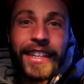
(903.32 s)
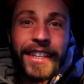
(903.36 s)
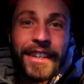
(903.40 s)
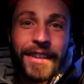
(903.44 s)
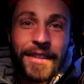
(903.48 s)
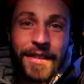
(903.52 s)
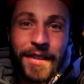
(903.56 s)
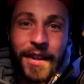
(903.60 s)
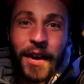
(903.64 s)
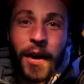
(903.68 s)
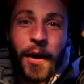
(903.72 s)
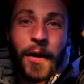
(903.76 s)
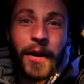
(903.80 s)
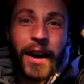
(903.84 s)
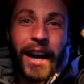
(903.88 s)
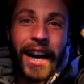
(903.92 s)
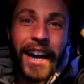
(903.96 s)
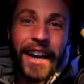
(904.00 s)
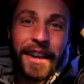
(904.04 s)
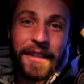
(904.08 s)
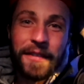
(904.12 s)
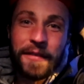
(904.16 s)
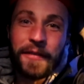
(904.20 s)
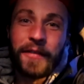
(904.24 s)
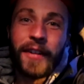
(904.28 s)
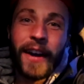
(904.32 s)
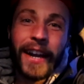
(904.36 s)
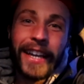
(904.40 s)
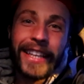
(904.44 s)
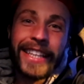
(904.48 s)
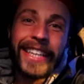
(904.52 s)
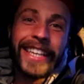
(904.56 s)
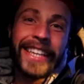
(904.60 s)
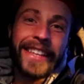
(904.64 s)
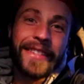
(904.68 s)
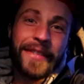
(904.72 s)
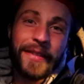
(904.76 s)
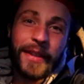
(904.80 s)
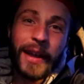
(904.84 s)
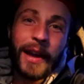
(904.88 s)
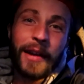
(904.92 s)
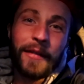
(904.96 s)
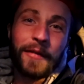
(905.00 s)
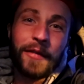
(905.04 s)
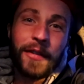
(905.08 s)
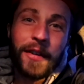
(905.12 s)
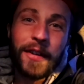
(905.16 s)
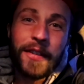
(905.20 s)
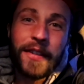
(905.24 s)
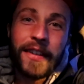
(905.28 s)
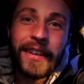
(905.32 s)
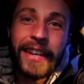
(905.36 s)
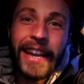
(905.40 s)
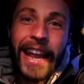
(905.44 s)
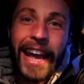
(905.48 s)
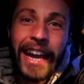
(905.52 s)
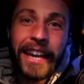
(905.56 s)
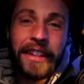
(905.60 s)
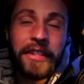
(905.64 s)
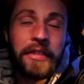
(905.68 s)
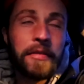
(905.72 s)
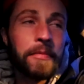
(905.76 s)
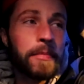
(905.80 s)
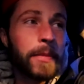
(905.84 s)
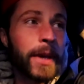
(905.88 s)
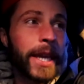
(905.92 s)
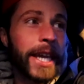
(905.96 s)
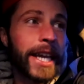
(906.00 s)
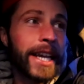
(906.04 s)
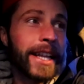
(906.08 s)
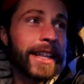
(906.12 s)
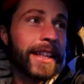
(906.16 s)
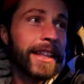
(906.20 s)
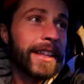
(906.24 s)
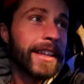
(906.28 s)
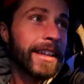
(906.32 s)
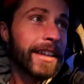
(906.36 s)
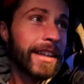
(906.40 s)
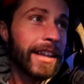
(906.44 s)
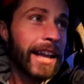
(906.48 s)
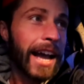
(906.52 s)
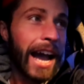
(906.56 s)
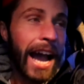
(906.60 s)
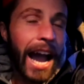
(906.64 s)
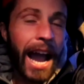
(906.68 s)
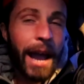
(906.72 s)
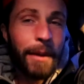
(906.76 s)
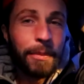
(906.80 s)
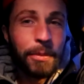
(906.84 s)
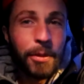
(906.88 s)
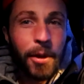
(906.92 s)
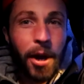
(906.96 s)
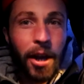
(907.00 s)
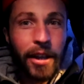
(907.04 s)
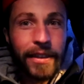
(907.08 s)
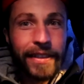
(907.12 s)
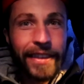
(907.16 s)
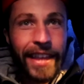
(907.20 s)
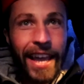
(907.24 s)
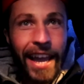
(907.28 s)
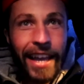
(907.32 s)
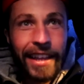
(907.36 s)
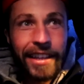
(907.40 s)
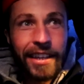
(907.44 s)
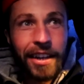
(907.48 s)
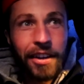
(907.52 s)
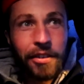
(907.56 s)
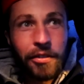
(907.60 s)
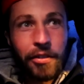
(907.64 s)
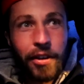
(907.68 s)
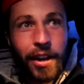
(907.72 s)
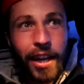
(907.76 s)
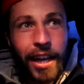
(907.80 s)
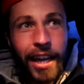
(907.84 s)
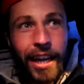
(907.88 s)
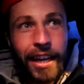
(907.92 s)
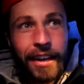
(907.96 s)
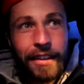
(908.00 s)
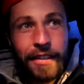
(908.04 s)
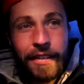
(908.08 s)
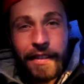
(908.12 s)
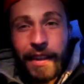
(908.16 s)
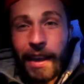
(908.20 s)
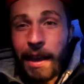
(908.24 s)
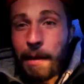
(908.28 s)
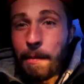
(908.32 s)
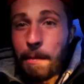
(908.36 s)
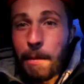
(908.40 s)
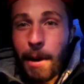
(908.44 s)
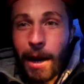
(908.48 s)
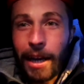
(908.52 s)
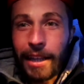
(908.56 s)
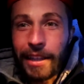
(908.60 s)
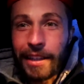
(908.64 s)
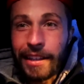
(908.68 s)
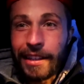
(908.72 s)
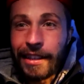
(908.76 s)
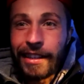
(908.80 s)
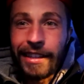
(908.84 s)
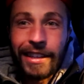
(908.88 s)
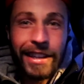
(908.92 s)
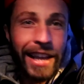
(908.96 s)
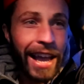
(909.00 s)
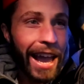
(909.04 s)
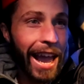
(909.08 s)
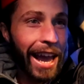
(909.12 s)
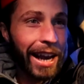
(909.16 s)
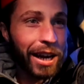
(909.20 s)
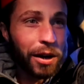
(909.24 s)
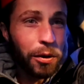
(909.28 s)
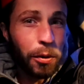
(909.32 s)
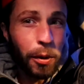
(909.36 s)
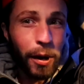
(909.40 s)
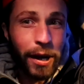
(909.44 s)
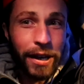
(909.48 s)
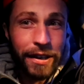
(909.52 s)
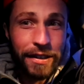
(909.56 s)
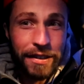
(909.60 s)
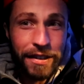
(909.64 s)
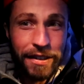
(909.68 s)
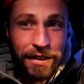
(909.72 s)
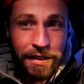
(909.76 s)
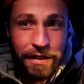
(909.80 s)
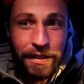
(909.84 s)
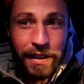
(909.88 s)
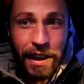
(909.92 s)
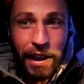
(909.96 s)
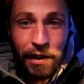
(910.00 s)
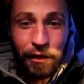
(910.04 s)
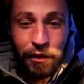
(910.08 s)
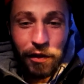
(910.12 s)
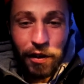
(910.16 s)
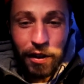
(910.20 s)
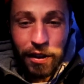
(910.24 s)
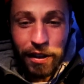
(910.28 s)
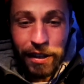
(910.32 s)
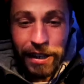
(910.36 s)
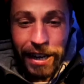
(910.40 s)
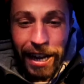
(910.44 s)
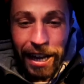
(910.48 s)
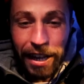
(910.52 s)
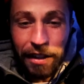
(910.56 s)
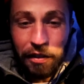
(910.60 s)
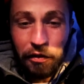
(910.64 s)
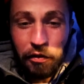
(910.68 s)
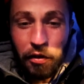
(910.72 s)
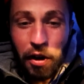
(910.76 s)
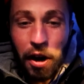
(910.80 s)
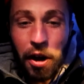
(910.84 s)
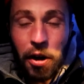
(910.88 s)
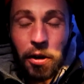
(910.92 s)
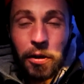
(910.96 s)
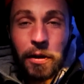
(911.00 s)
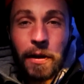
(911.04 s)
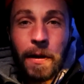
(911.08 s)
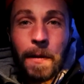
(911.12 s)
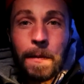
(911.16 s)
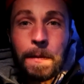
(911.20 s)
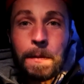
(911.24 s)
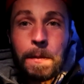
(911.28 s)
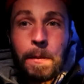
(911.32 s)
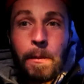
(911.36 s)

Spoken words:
So guys, finally it's time for the next meal. I'm not that hungry, I gotta say, but anyways, it's time for the next round.